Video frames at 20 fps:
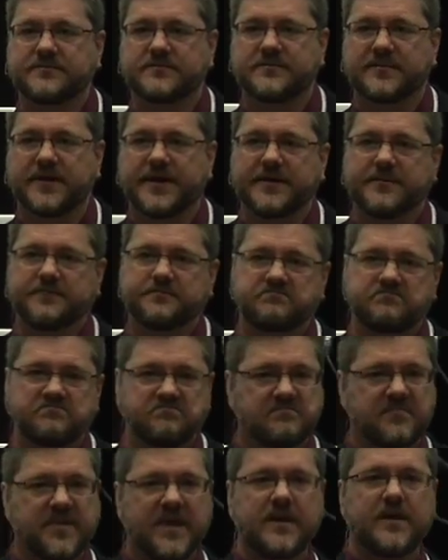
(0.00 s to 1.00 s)
right?
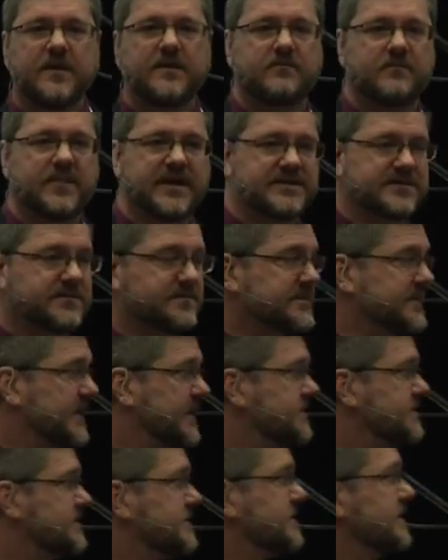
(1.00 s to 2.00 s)
Makes some
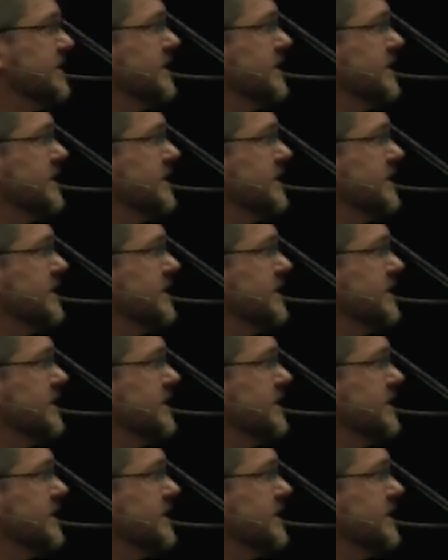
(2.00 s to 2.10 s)
sense.